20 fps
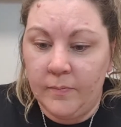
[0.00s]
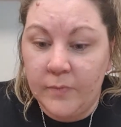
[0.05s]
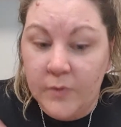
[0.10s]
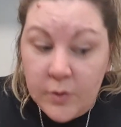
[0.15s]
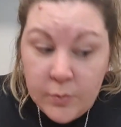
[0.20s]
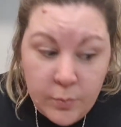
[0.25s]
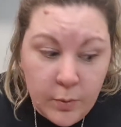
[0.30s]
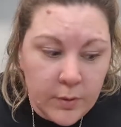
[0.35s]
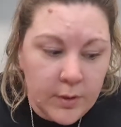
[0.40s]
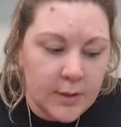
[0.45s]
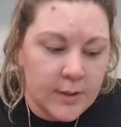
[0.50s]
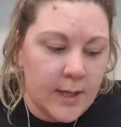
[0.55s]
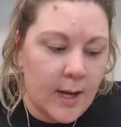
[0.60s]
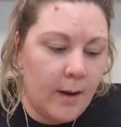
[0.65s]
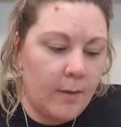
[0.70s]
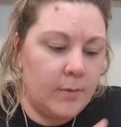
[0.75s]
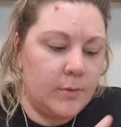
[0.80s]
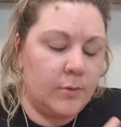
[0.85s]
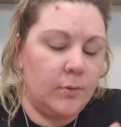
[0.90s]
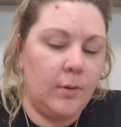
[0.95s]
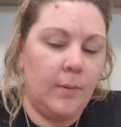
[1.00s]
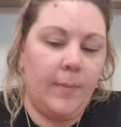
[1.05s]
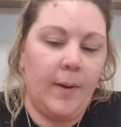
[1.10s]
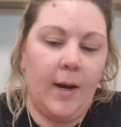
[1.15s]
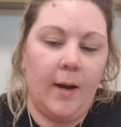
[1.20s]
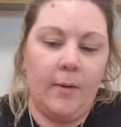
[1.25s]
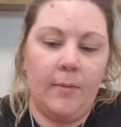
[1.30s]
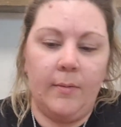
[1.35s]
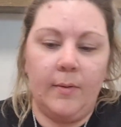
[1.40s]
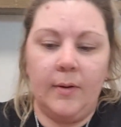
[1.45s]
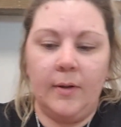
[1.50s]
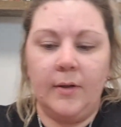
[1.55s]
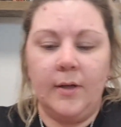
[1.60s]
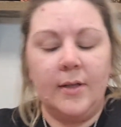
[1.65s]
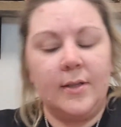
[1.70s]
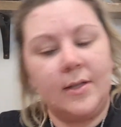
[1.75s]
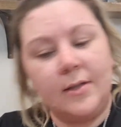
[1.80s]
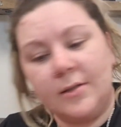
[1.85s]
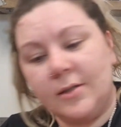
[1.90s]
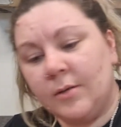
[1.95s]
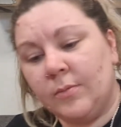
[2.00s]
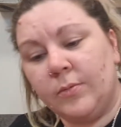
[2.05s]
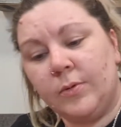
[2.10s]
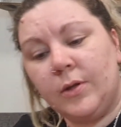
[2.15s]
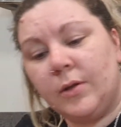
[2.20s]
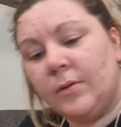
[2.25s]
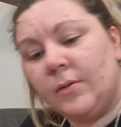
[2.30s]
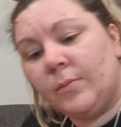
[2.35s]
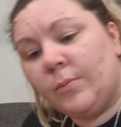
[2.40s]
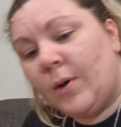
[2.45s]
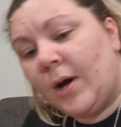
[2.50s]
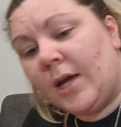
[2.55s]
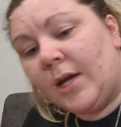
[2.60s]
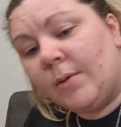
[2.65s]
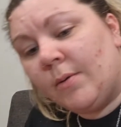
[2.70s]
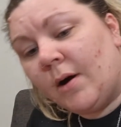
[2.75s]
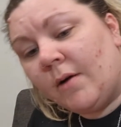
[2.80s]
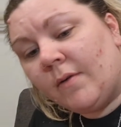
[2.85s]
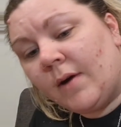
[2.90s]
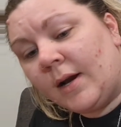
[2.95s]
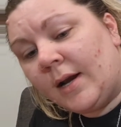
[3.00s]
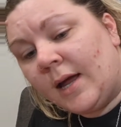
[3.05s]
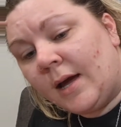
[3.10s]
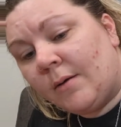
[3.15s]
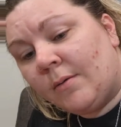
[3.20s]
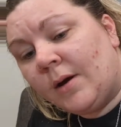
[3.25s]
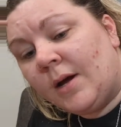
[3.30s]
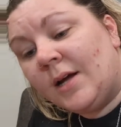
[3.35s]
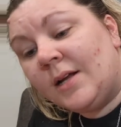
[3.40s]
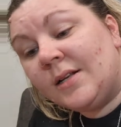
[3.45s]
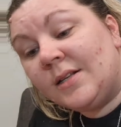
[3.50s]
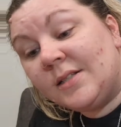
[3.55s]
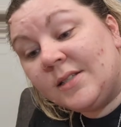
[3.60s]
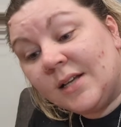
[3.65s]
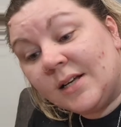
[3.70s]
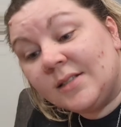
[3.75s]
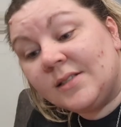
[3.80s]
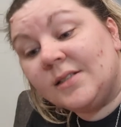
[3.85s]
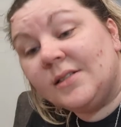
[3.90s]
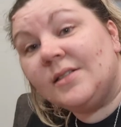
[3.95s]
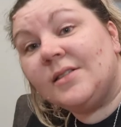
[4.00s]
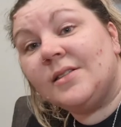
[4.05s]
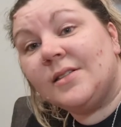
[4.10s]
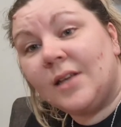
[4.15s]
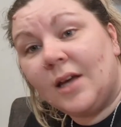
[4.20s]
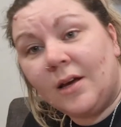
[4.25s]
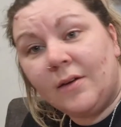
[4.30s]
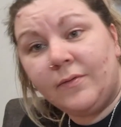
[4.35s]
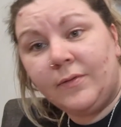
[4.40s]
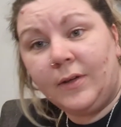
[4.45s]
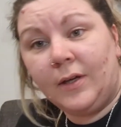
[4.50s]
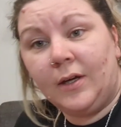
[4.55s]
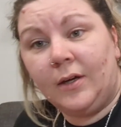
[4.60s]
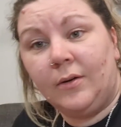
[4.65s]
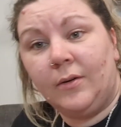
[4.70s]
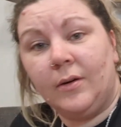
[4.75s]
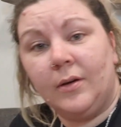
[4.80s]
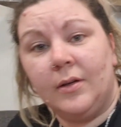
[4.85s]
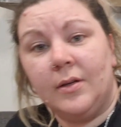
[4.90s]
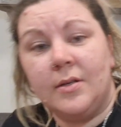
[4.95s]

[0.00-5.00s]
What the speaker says: It's what the tower is all about. Where you are right now doesn't serve you.